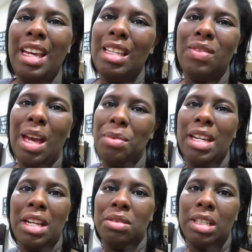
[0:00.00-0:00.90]
It's fine, we're
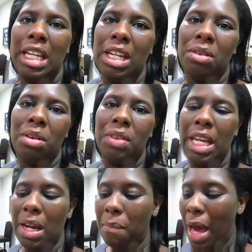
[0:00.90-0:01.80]
not doing keto over
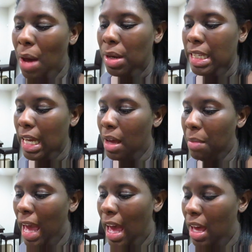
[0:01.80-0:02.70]
here. But I wanted to
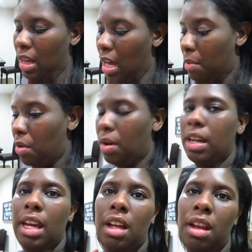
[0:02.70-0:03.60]
come out, come
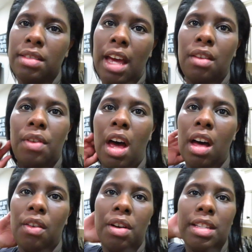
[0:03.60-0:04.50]
on and close out the
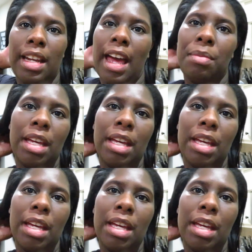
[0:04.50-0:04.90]
vlog for tonight